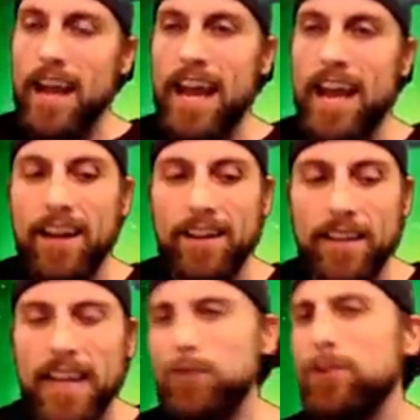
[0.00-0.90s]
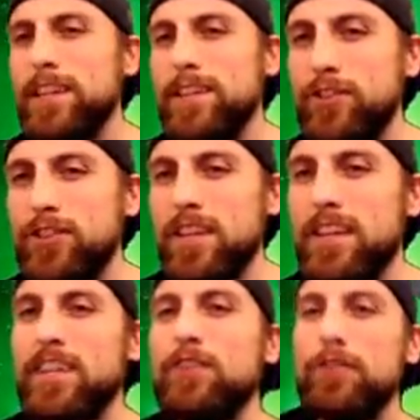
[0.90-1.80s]
And that's really interesting.
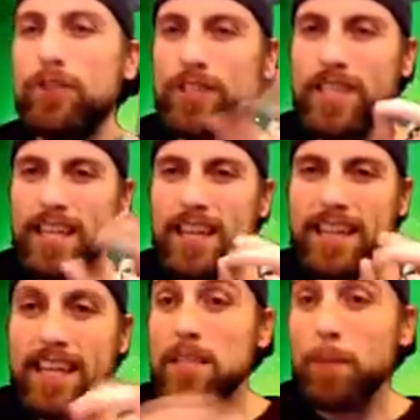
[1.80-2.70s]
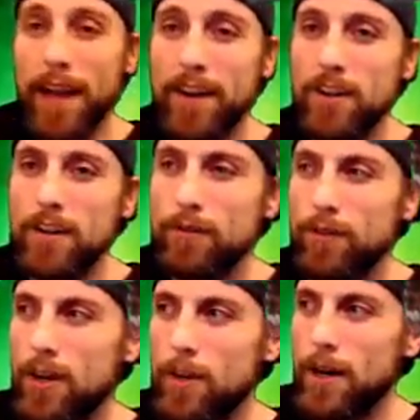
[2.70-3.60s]
Like you, you see like that spider
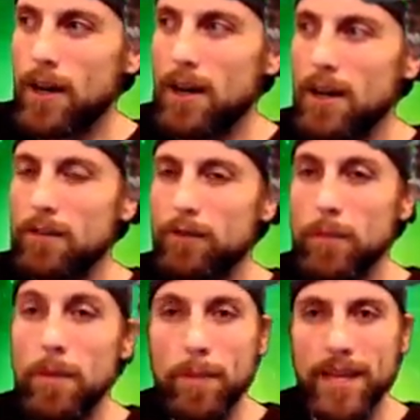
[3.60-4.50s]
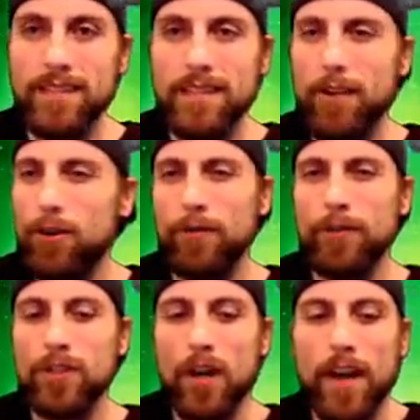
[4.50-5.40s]
from, uh, from The Mist. I don't know if you
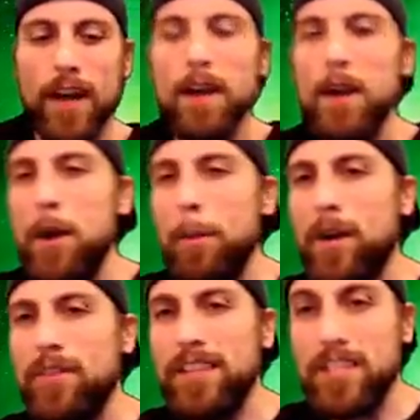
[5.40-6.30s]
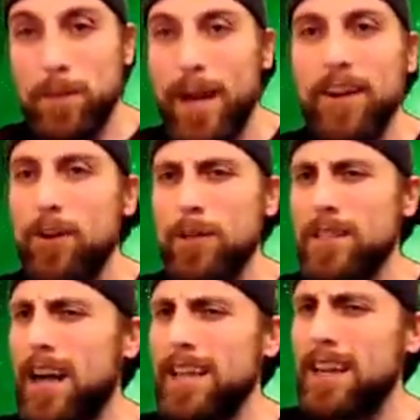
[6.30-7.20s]
saw that, but the spider was
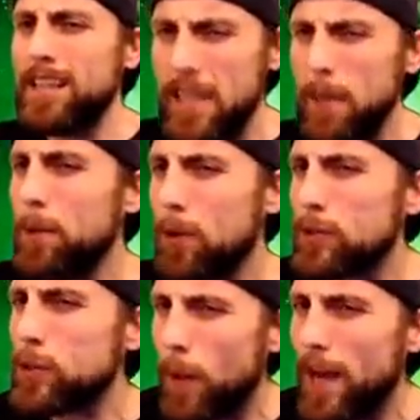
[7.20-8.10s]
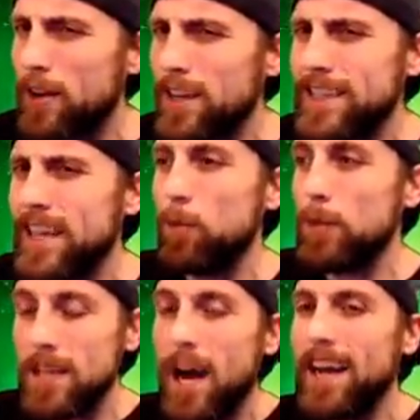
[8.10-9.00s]
not a typical spider. It, it
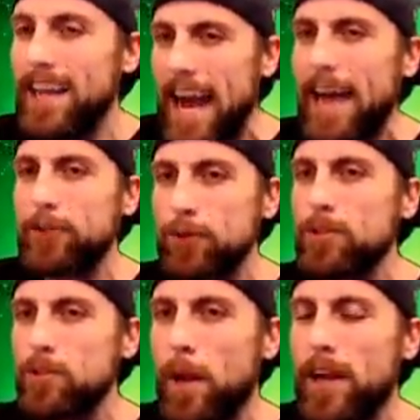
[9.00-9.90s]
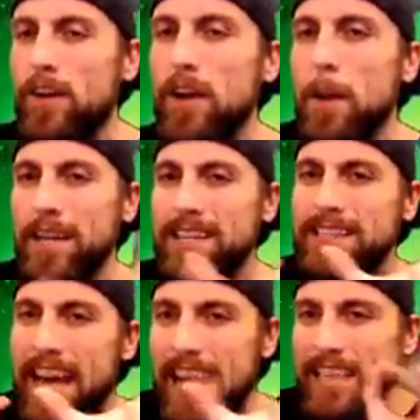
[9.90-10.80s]
was not an actual spider because
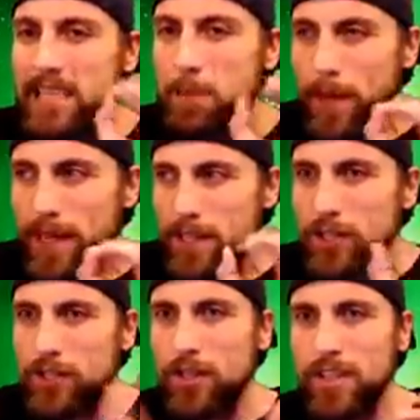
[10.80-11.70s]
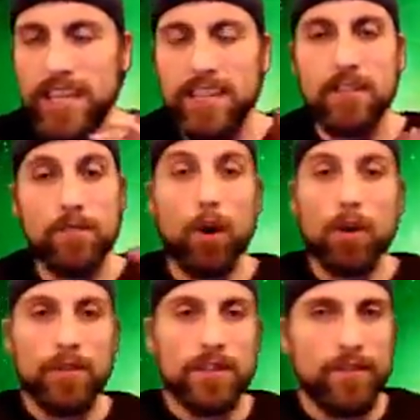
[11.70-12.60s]
it had these pinchers on the ends of all
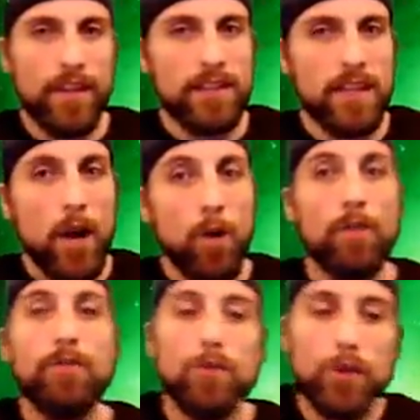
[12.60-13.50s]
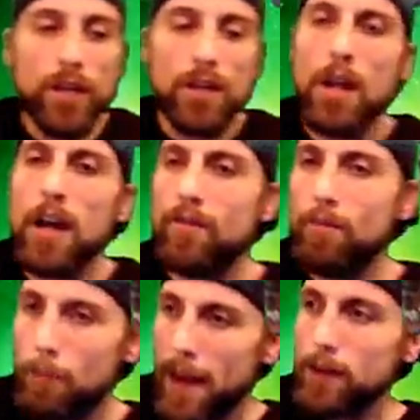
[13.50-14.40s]
of its feet. Well, if you look at a lot of
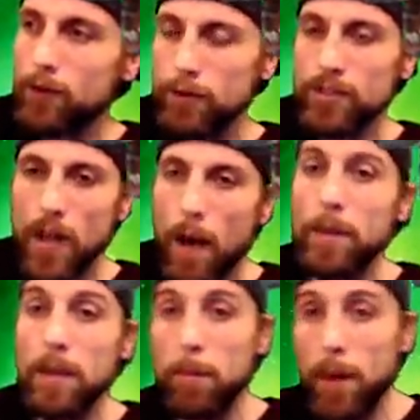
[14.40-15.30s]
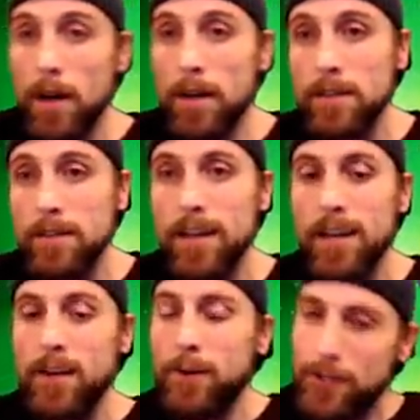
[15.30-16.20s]
microscopic bugs,
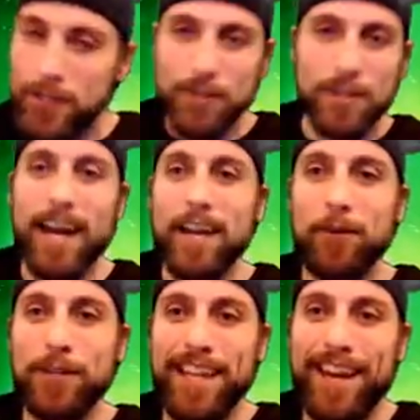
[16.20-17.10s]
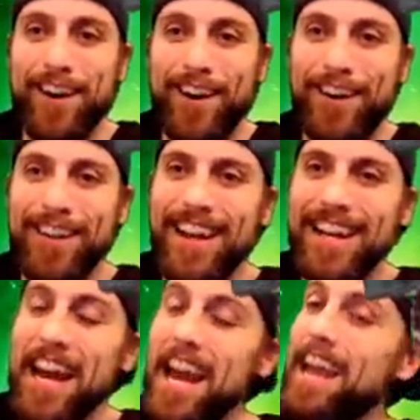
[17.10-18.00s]
which is kind of what they are
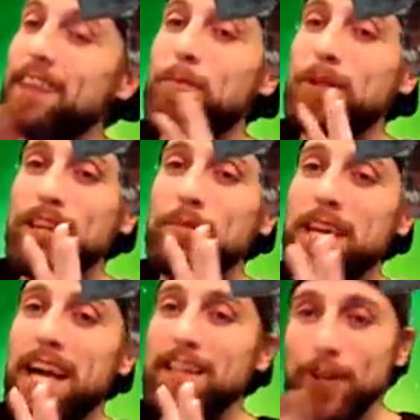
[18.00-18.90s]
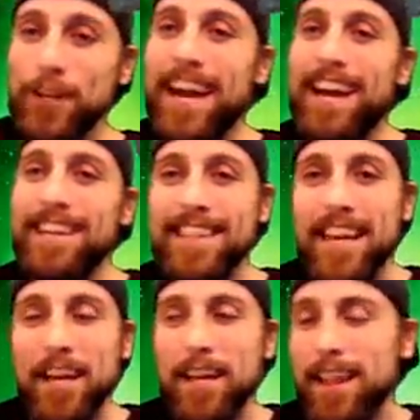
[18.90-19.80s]
like, and believe me, I look at
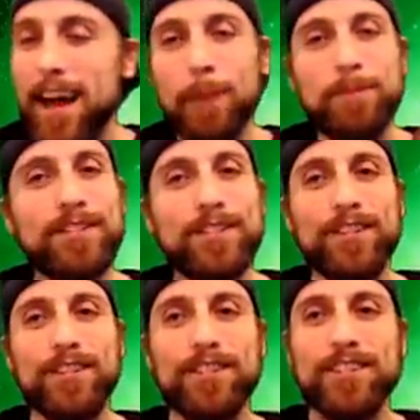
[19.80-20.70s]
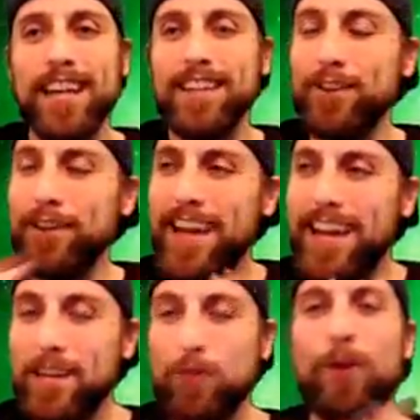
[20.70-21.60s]
lobsters, I look
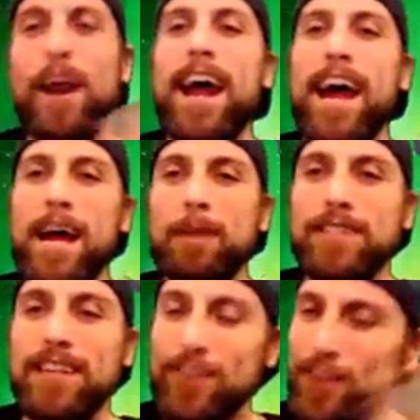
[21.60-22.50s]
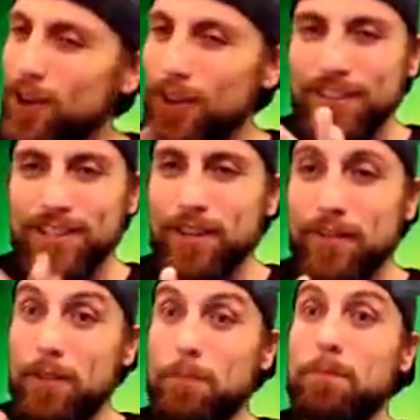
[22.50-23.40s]
at crabs, I look at all this stuff
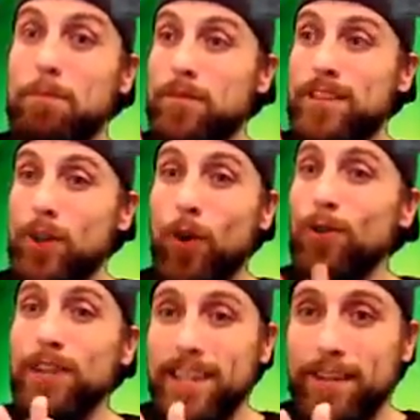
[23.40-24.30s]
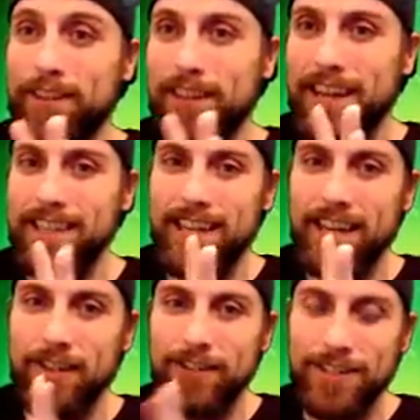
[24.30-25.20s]
in a totally different light than I
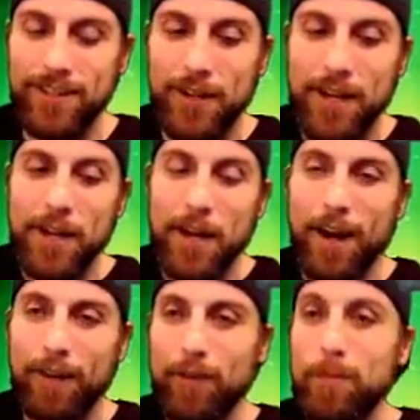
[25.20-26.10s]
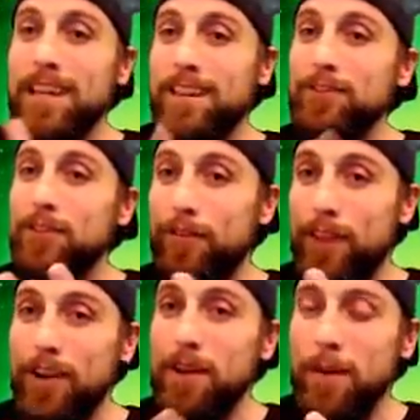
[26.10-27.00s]
used to. Uh, for me, those are
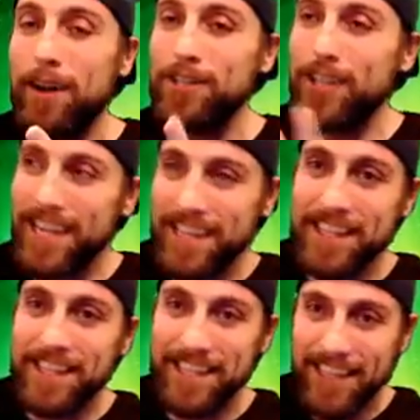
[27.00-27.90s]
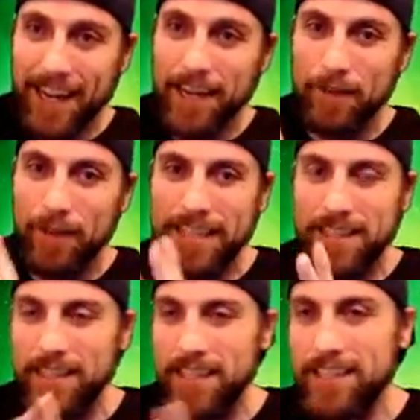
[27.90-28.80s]
very much alien kind of
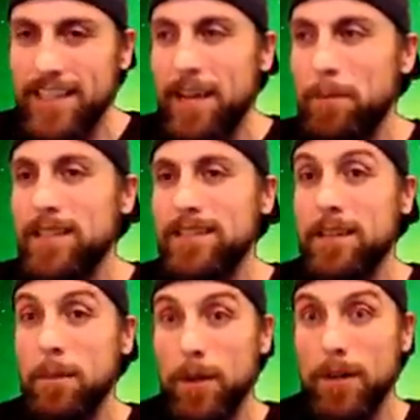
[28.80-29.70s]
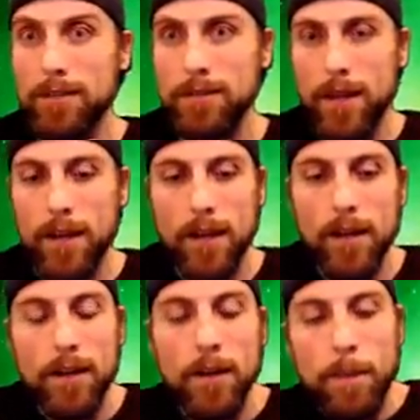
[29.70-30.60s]
entities and basically bugs,
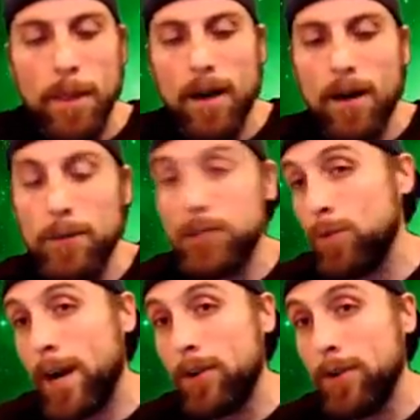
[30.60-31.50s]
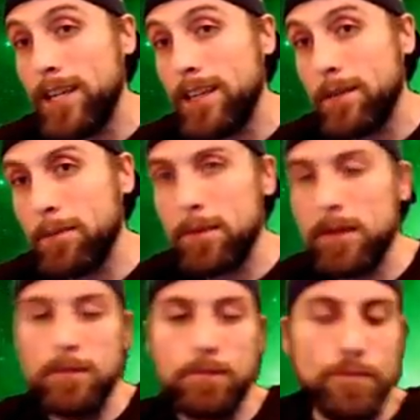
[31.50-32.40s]
um, which is why I don't eat them.
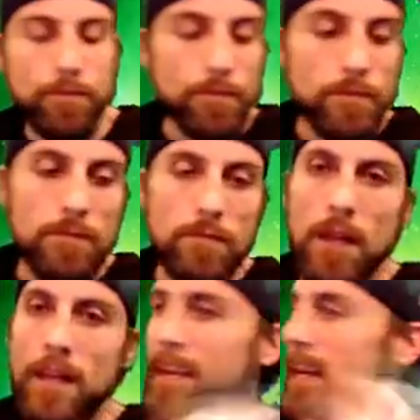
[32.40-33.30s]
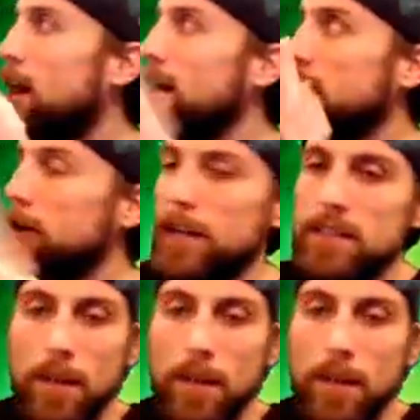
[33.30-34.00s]
But anyhow, I digress.